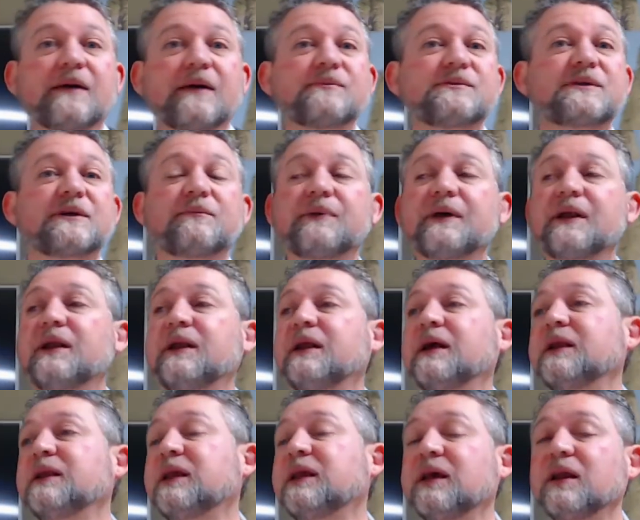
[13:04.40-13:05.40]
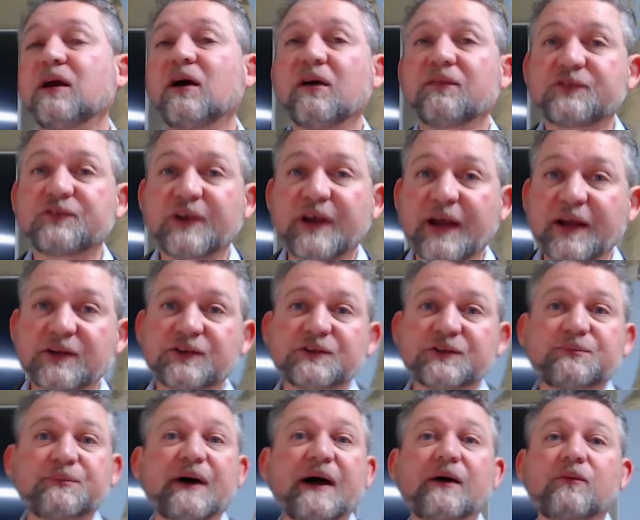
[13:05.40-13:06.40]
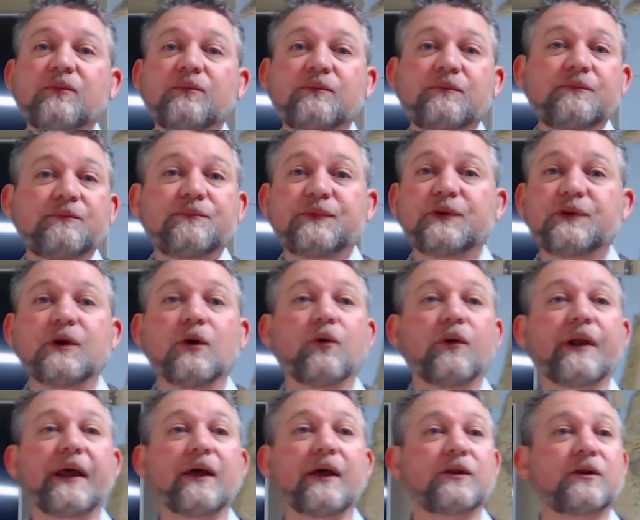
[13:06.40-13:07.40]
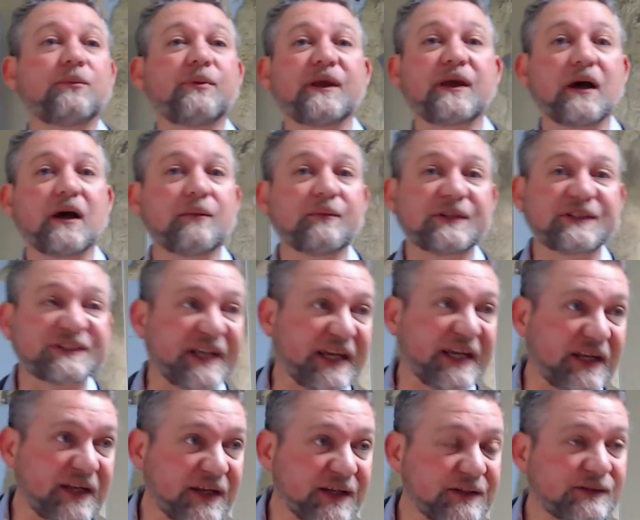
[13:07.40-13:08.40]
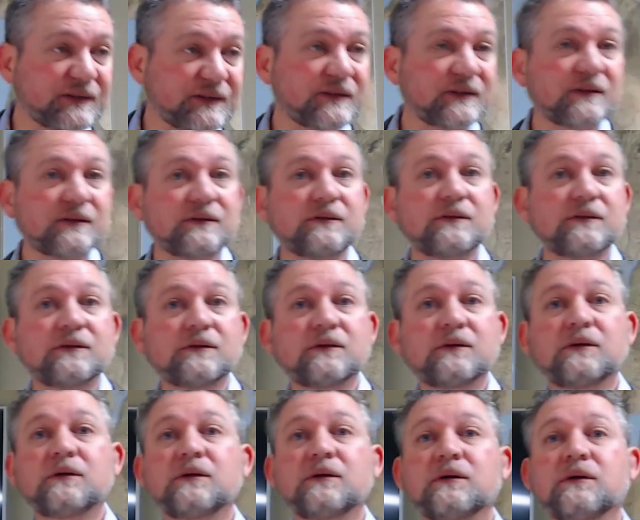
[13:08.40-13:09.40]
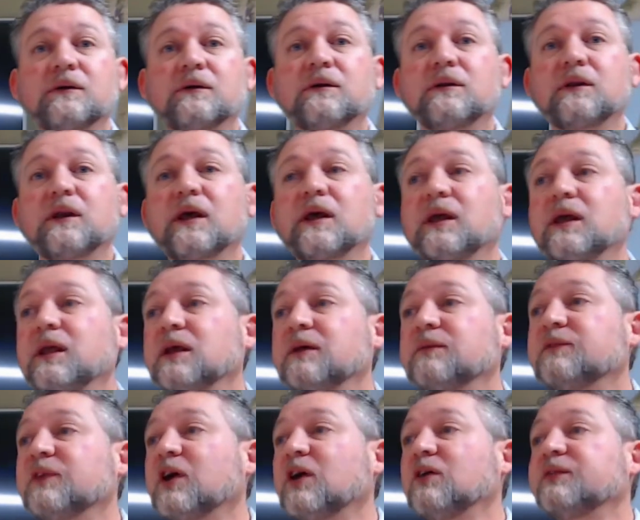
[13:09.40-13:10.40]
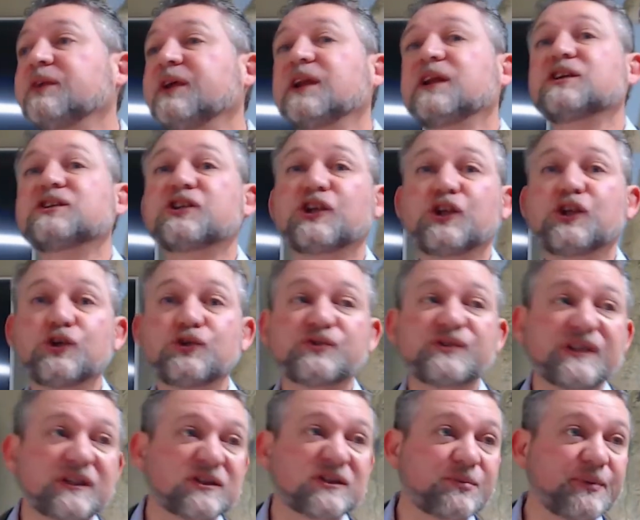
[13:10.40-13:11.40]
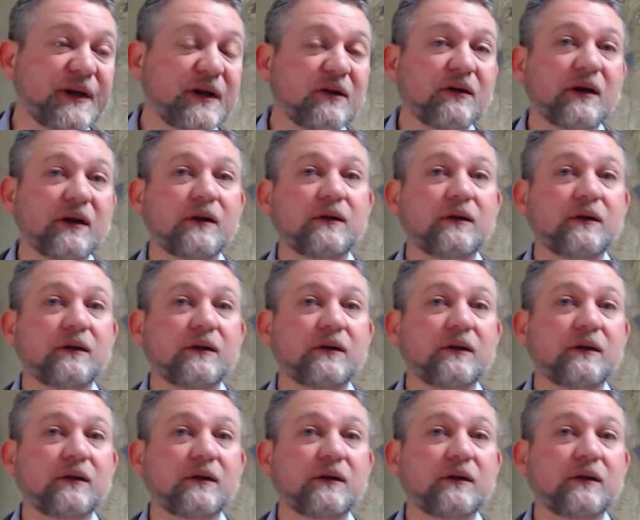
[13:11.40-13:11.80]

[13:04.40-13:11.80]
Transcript: somebody doesn't get off track just by going out to become a Satanist. They get involved in a seducing spirit.